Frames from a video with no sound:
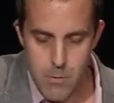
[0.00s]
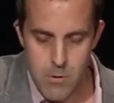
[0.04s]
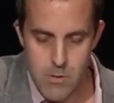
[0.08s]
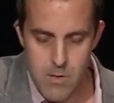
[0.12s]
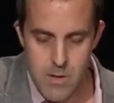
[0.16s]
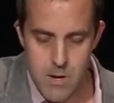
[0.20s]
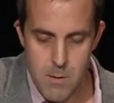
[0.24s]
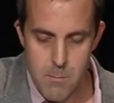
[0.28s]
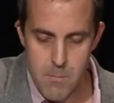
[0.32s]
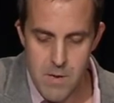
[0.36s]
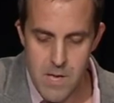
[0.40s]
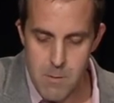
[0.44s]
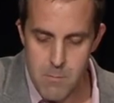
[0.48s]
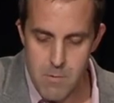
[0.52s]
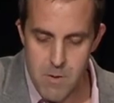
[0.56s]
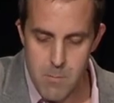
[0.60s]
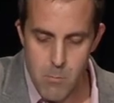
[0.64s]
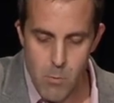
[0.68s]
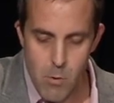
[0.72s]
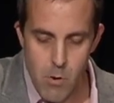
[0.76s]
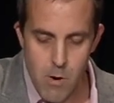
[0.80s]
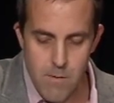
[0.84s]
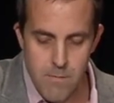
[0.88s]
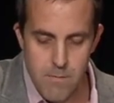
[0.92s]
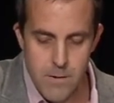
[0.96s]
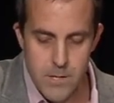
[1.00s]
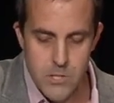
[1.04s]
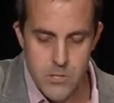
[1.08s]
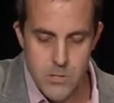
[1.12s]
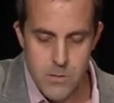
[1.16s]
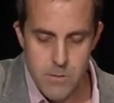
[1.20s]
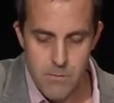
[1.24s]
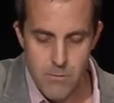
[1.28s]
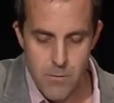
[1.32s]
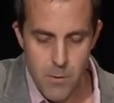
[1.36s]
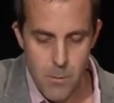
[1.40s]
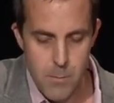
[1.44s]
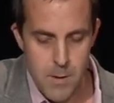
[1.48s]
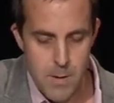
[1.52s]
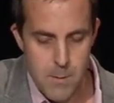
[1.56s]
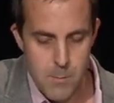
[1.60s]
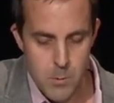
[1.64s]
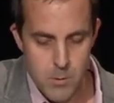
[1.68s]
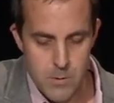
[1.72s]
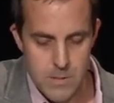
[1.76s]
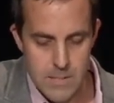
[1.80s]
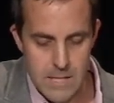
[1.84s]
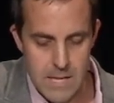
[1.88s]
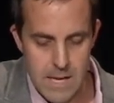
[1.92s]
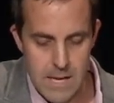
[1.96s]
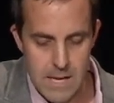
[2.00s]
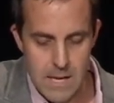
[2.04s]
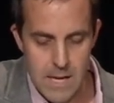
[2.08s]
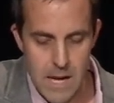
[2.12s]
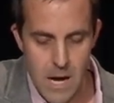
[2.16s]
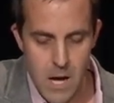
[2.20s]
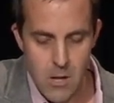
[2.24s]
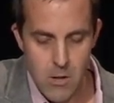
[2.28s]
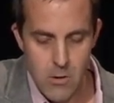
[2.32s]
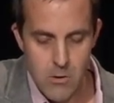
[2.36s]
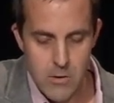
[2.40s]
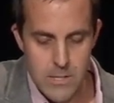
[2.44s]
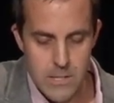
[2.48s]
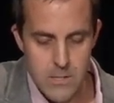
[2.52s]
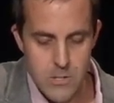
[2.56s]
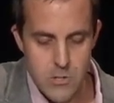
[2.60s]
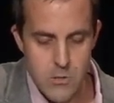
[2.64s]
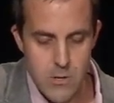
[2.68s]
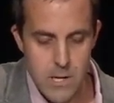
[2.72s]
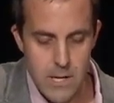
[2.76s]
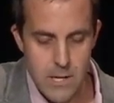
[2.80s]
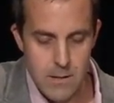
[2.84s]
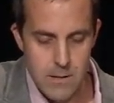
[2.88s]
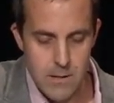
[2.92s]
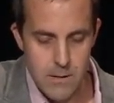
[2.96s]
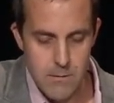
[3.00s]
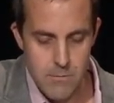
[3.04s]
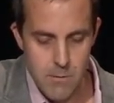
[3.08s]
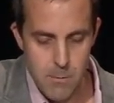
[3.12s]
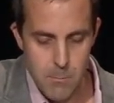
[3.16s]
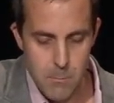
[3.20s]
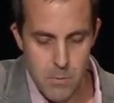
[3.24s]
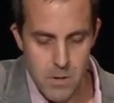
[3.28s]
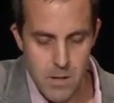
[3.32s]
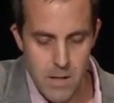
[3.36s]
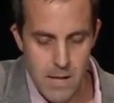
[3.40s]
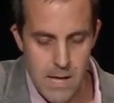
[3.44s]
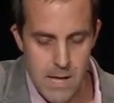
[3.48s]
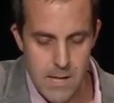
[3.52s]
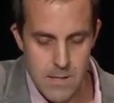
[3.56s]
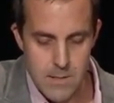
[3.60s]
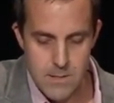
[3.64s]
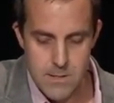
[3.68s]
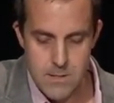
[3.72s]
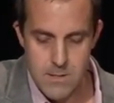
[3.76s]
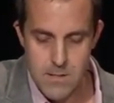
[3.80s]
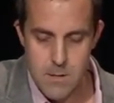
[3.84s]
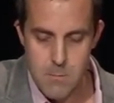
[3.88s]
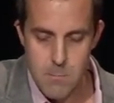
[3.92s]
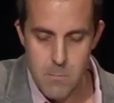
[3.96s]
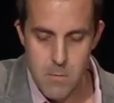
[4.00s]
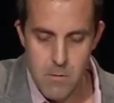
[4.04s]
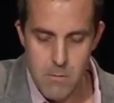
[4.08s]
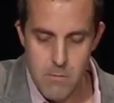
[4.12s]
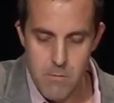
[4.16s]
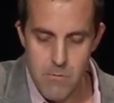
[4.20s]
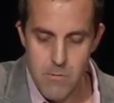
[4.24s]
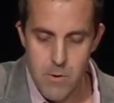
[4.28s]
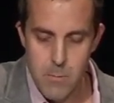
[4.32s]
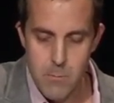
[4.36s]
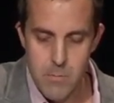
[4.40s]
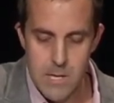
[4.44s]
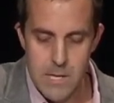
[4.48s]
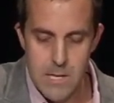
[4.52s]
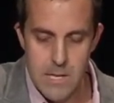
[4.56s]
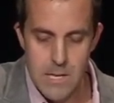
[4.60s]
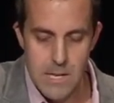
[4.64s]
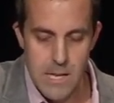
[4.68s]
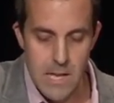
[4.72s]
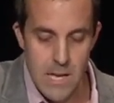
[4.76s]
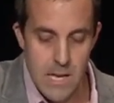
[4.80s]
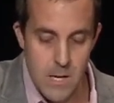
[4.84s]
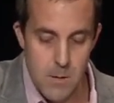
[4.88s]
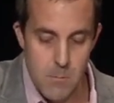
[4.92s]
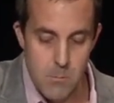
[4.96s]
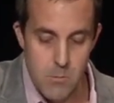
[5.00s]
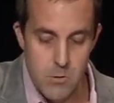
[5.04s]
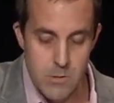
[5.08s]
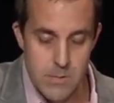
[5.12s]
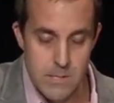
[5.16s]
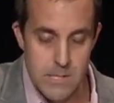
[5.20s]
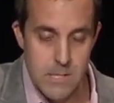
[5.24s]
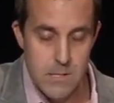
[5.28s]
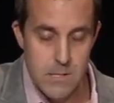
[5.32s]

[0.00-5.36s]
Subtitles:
that it may be more efficient for people to get calories directly from plants than from eating animals